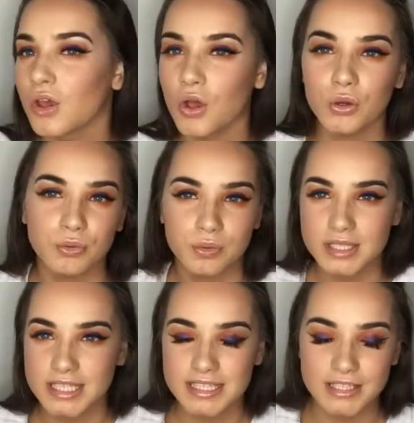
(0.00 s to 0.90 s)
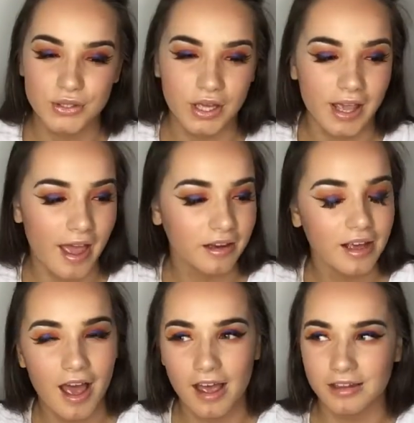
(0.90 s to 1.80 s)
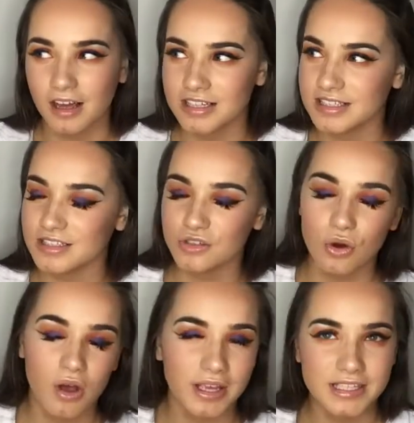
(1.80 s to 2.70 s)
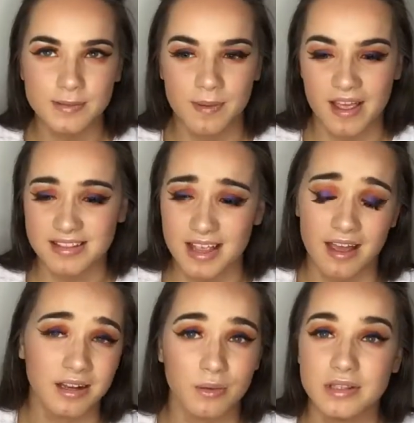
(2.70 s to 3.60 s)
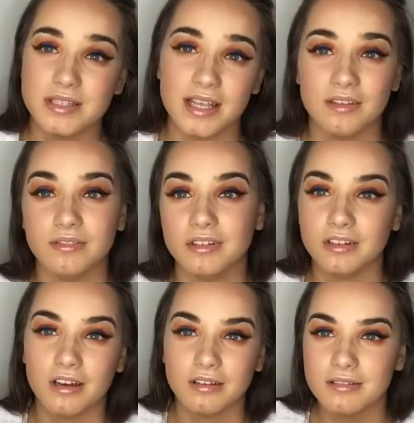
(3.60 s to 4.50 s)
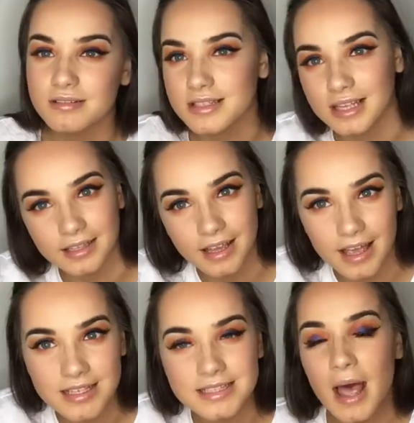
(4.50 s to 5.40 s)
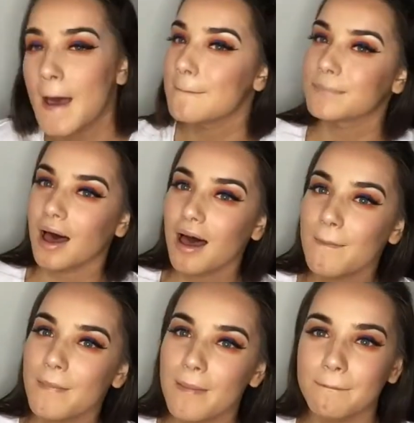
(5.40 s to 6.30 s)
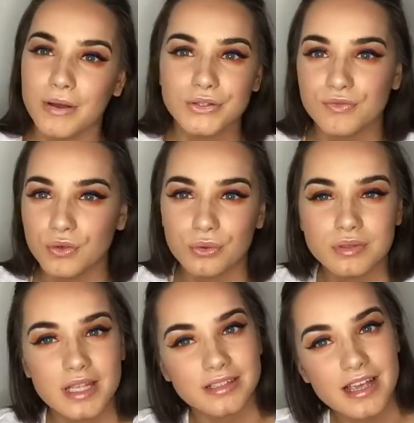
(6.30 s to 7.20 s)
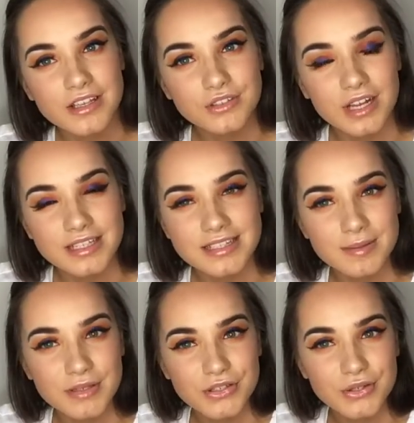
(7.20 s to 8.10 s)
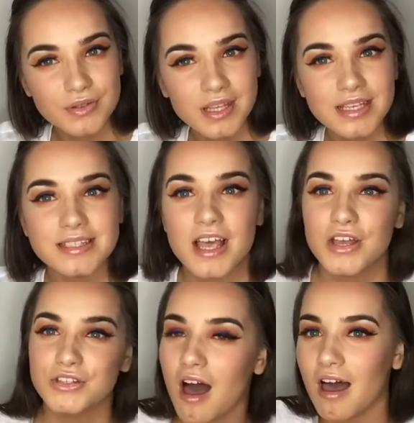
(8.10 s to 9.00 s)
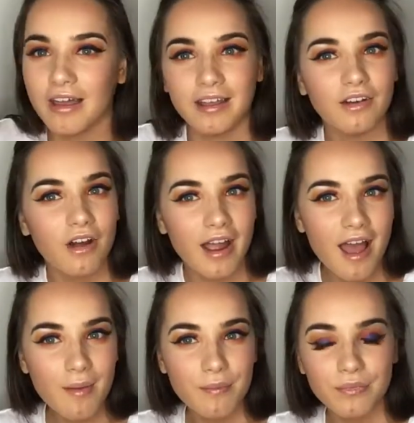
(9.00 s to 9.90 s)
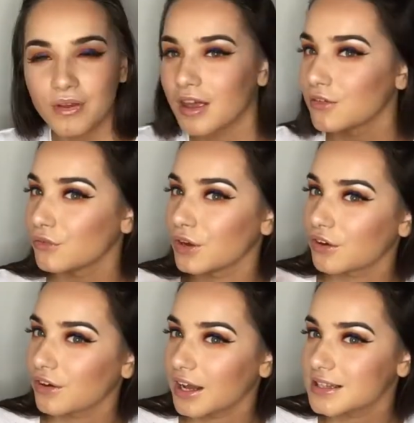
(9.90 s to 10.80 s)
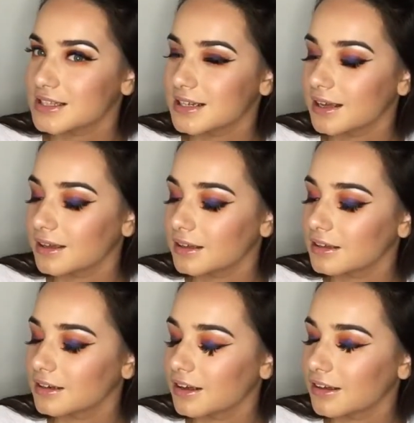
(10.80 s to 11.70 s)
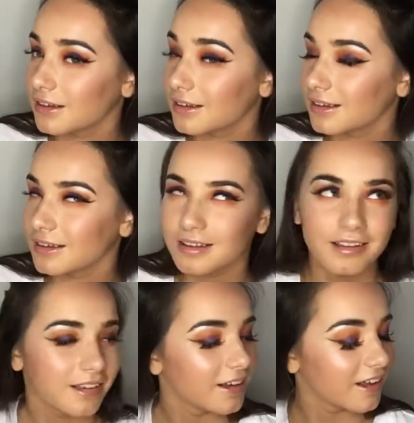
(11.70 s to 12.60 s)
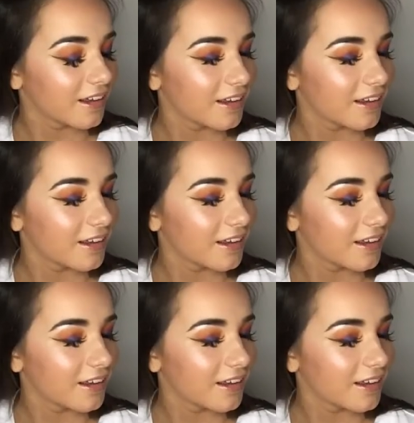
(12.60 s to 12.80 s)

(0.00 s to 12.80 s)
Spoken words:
who would want to see this look again, and I did not expect anyone to even, you know, say yes, but most of you all said yes, you'd like to see me do this. Here I am recreating it, you know.